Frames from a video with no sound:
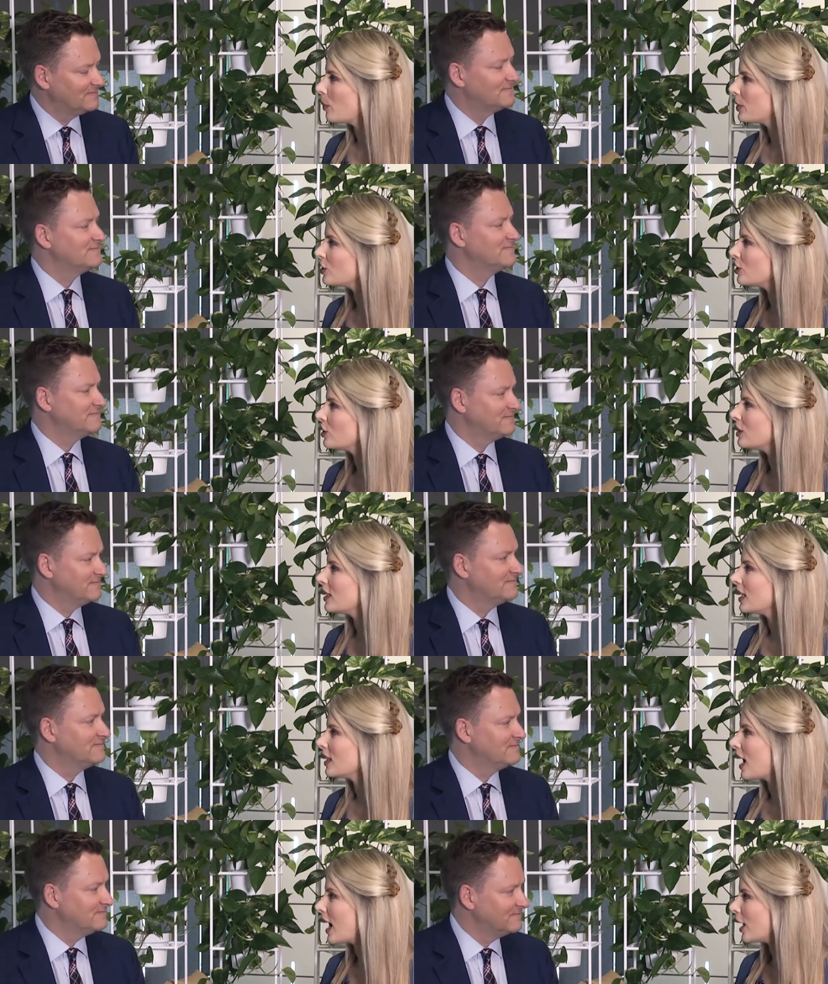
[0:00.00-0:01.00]

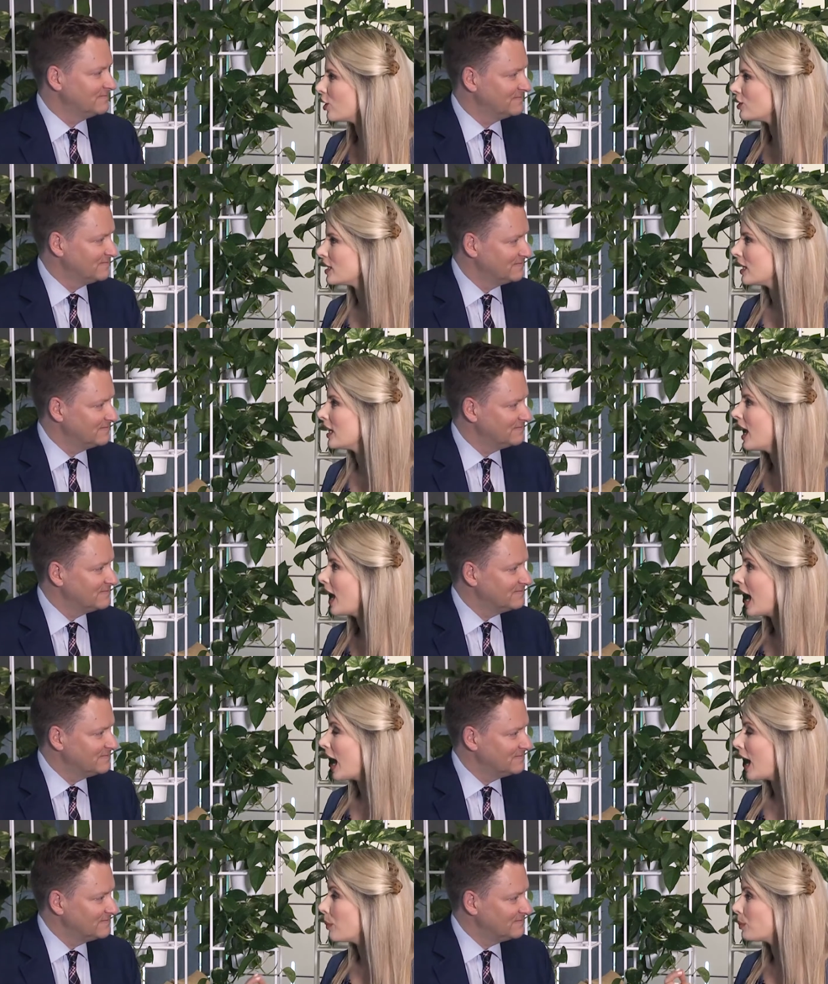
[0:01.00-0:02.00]
Speaker 1: opportunity that IoT
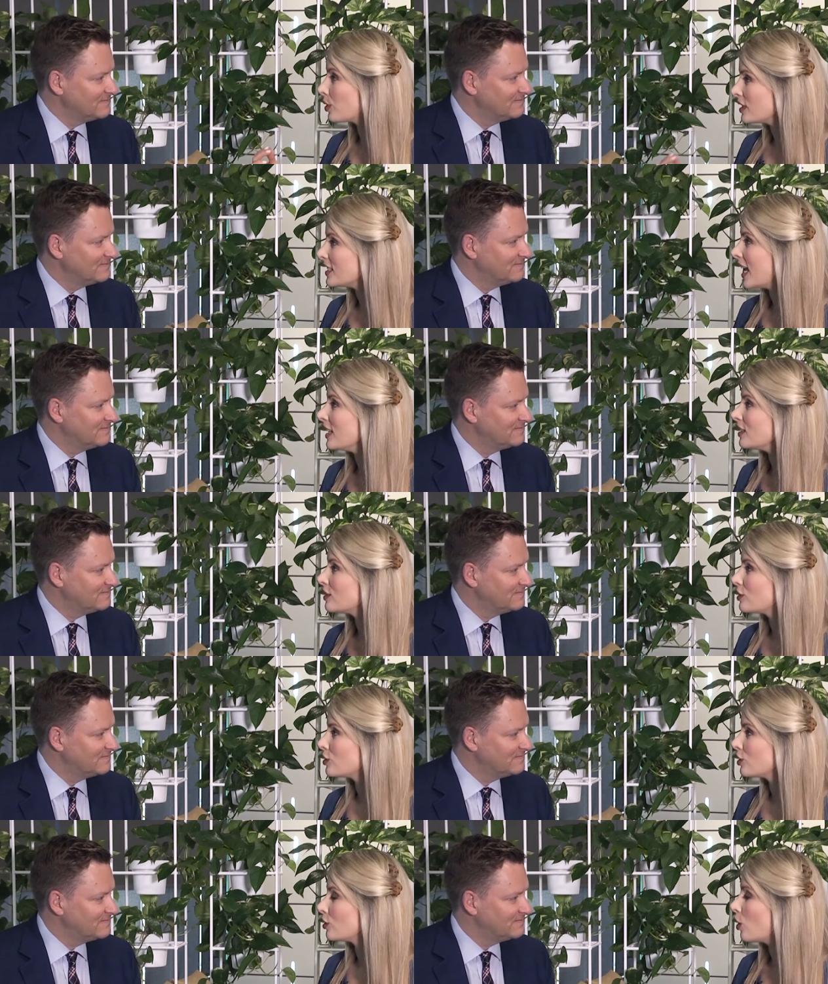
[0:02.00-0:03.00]
uh,
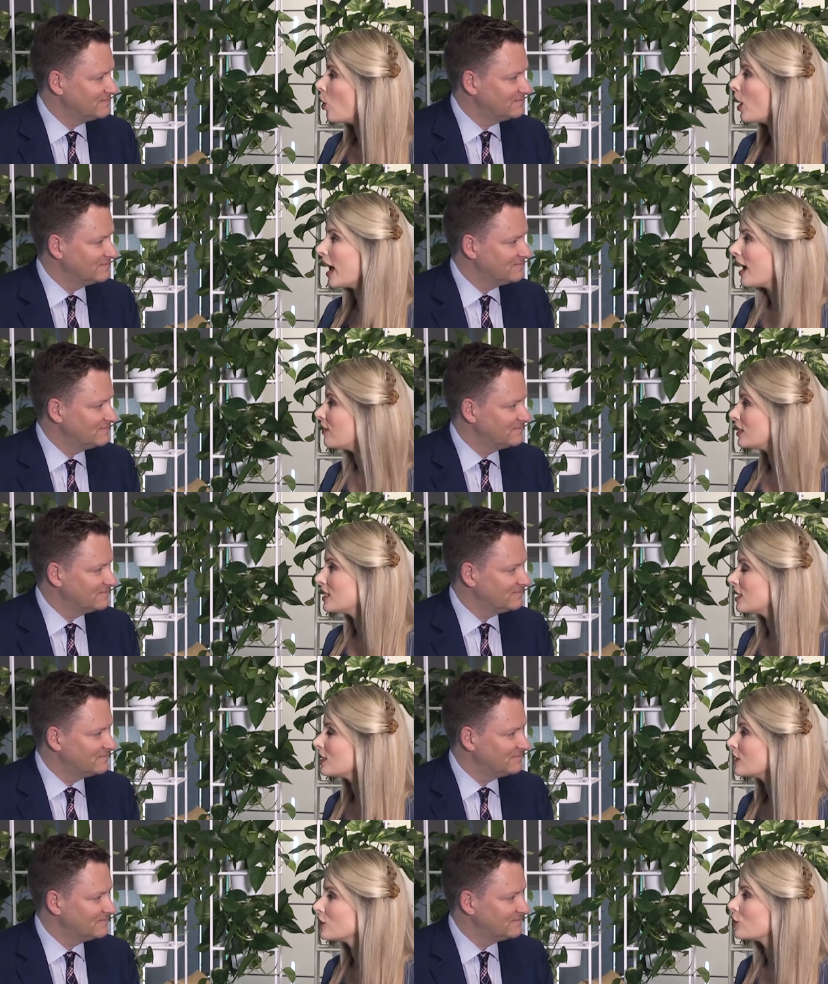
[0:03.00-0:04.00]
presents to eh,
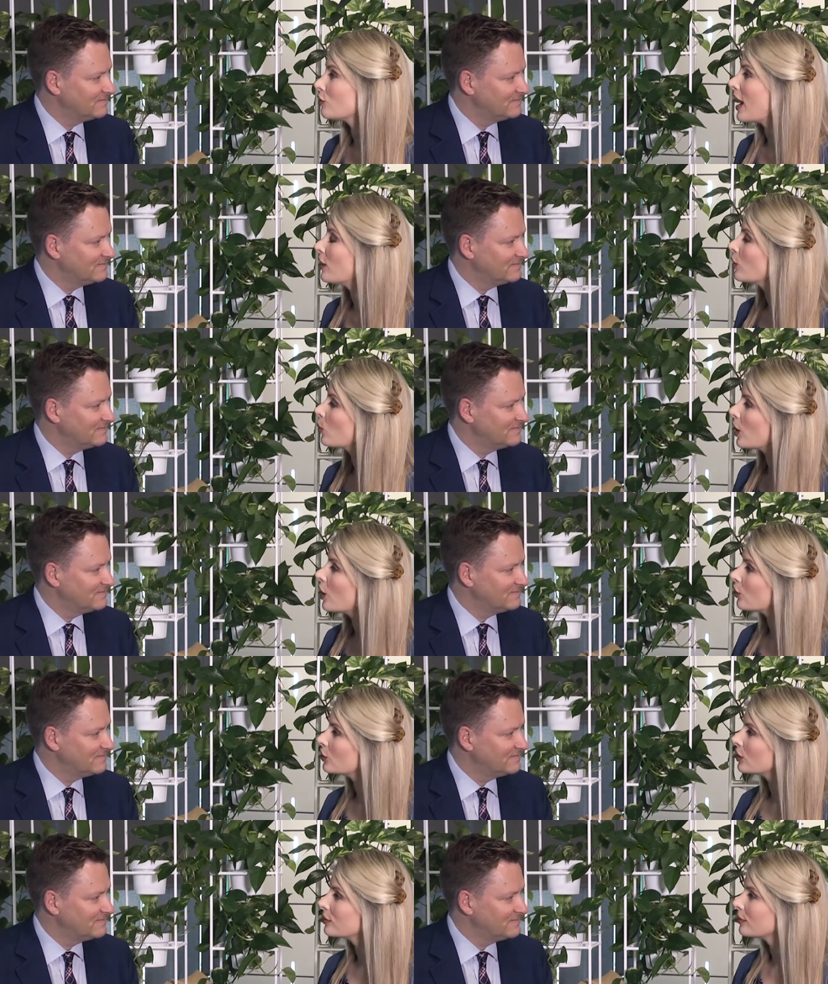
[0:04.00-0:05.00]
citizens around the
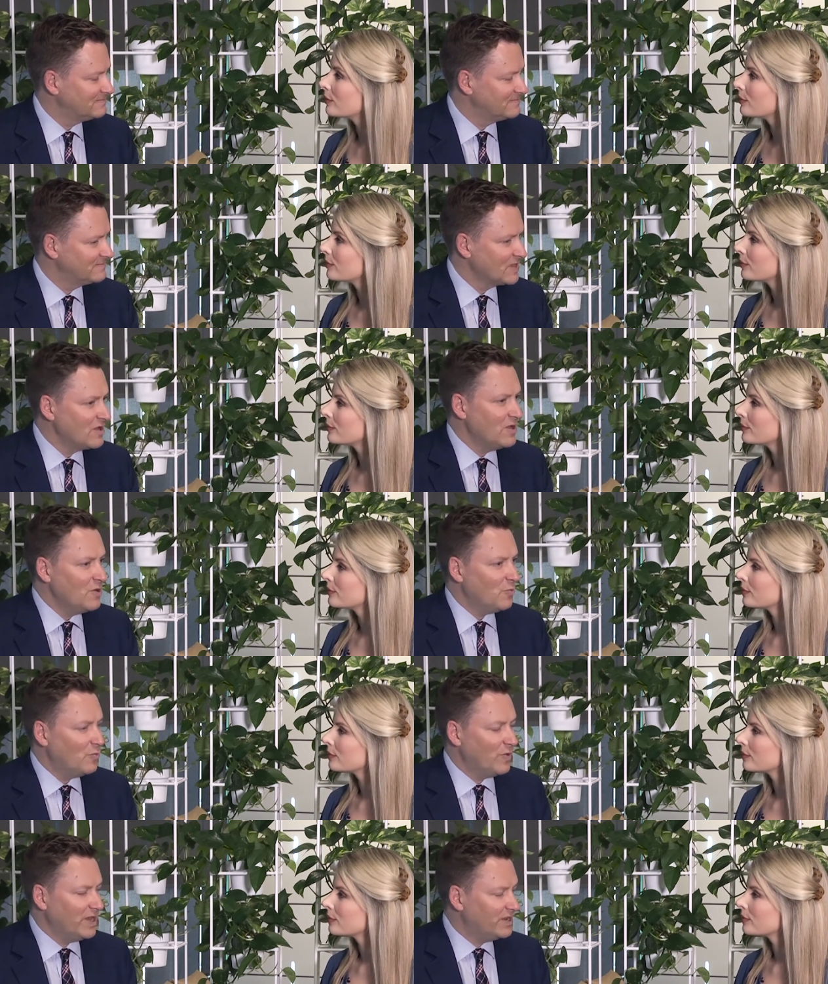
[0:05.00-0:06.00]
world?
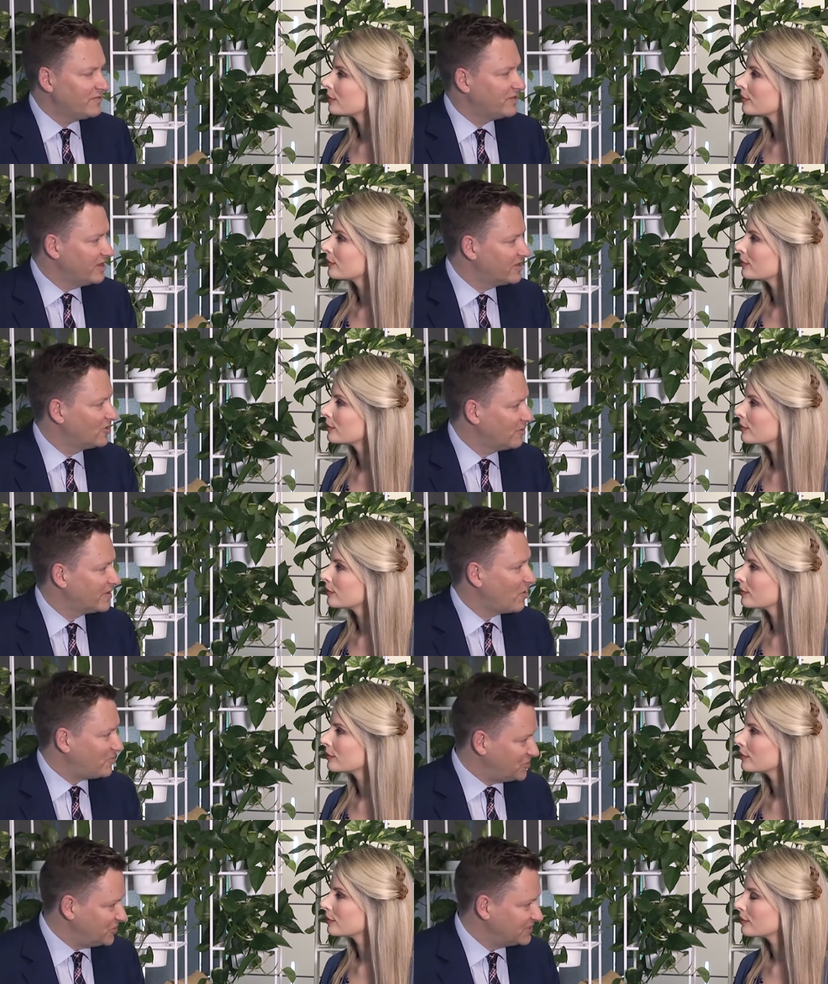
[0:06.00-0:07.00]
Speaker 2: It is the
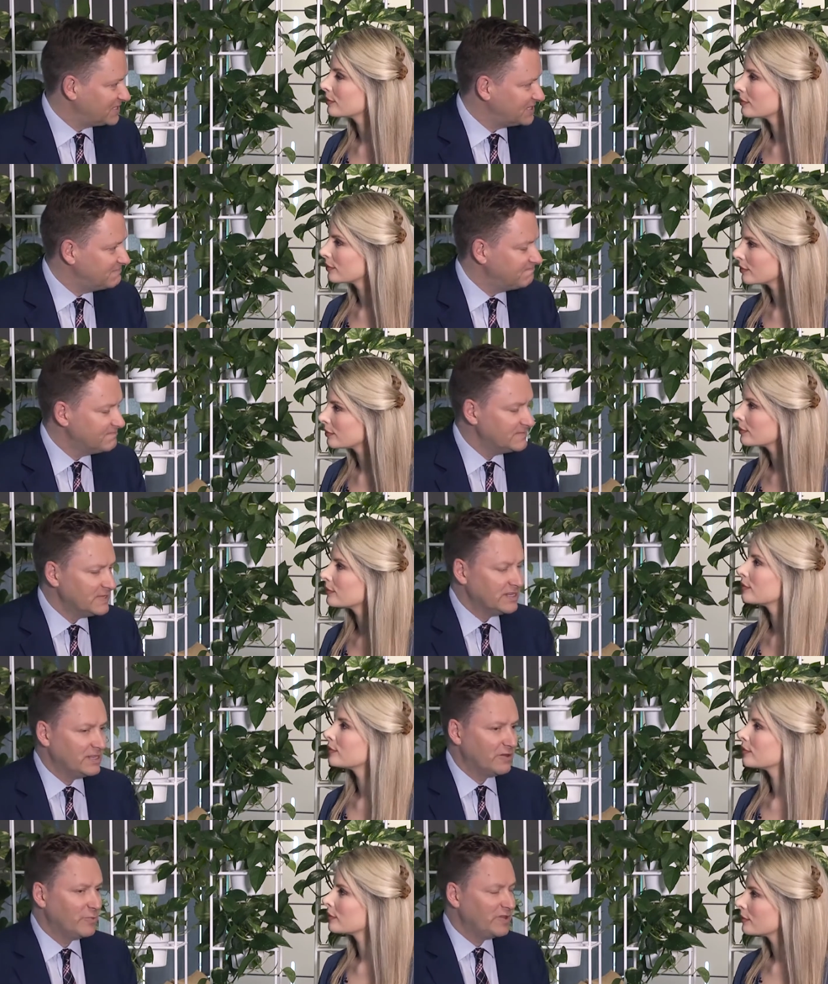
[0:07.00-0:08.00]
economic opportunity.
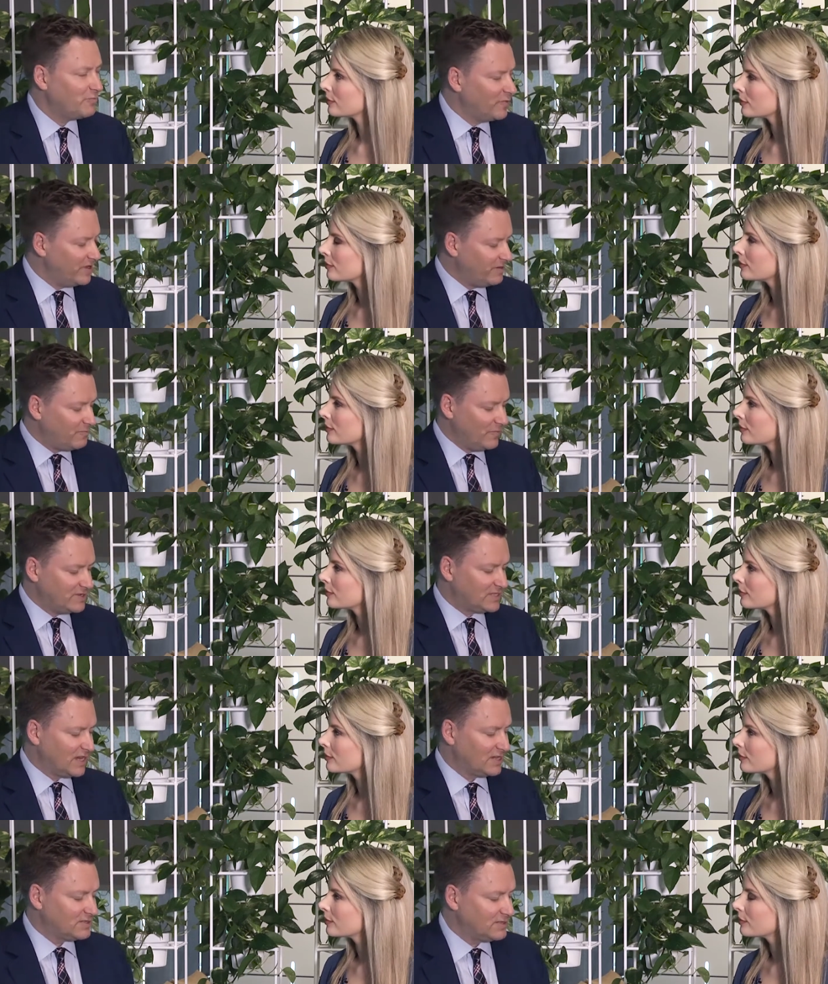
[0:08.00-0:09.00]
You know, we, we, we
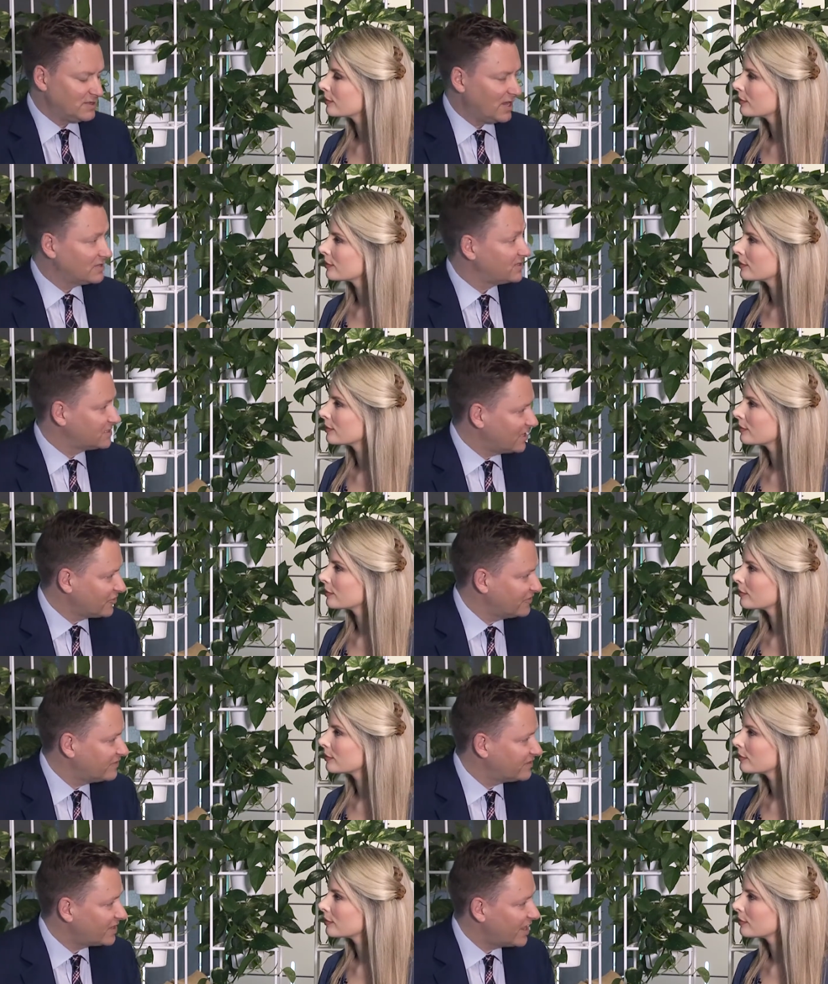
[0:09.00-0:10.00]
started our
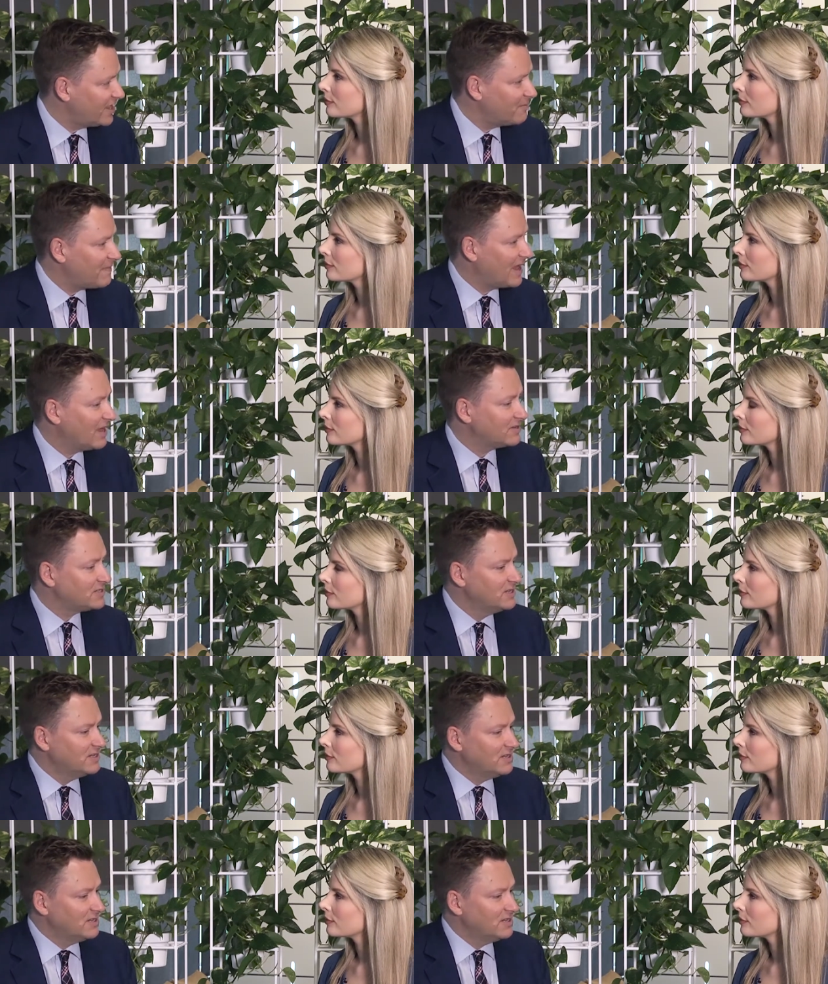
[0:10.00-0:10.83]
discussion today about